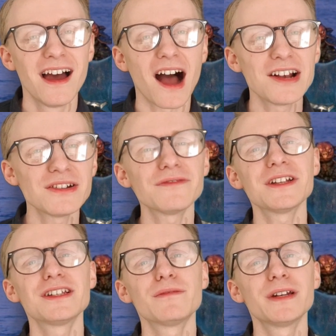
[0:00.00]
I don't know if
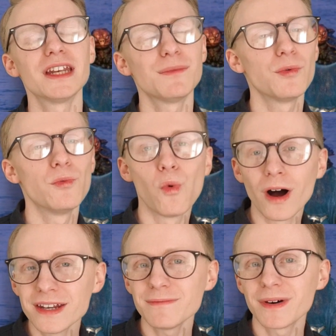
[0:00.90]
I'd still put it number
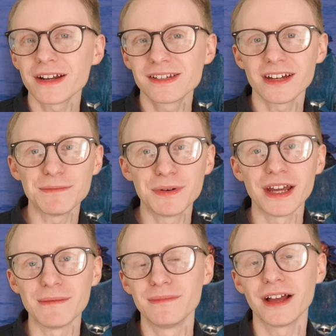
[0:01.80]
1, but I certainly put
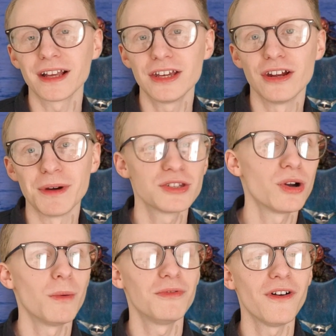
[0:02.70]
it in, like, you know, my
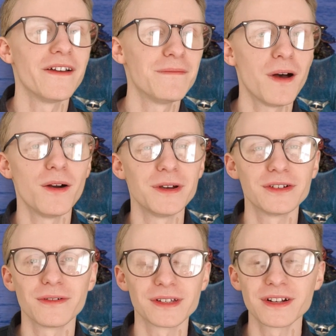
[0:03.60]
top 5 Pertwee
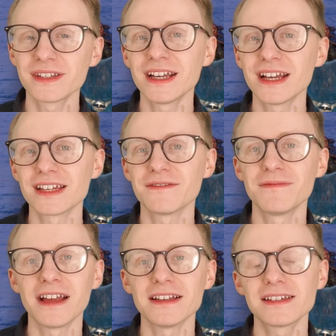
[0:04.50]
stories. I just think
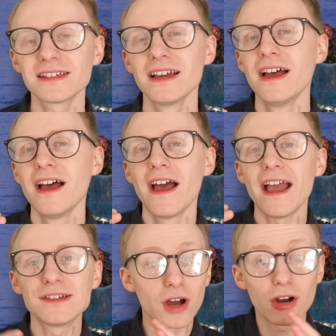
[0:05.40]
it's
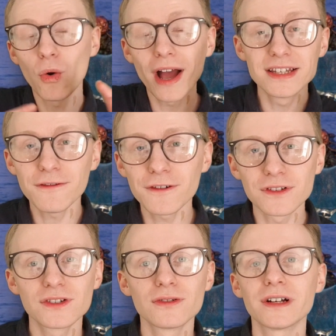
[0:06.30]
quite a different
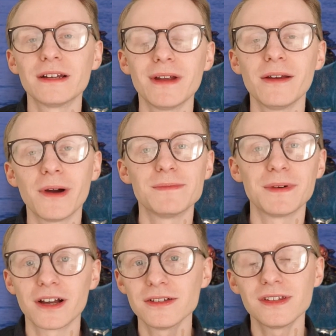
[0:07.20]
story in many ways
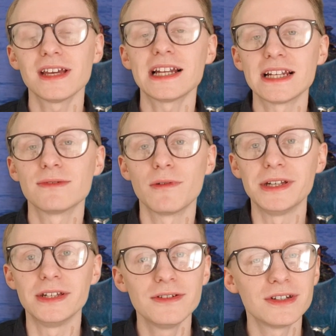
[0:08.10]
because of the setting to what
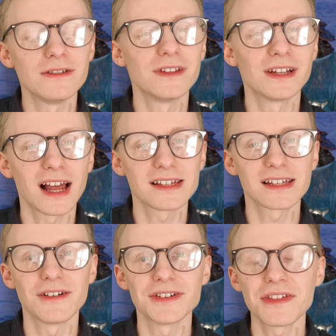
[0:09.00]
we used to for the classic
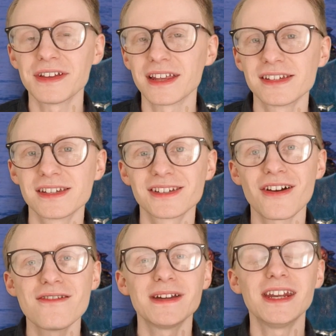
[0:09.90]
series. I think there's
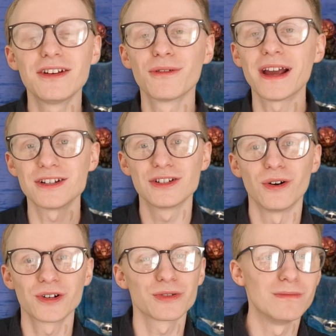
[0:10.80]
so many great
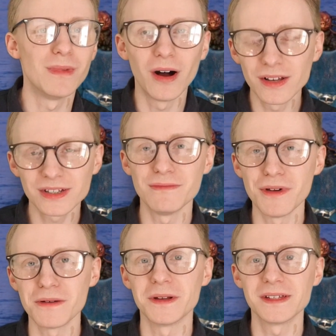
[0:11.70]
Doctor and Master
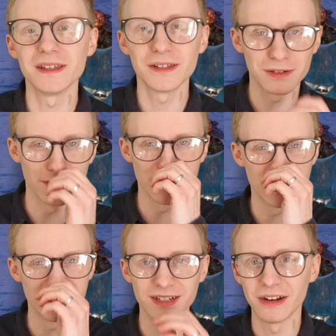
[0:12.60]
moments in this story,
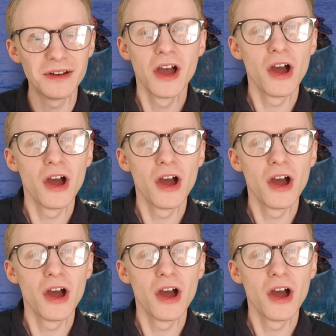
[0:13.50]
which is, you know,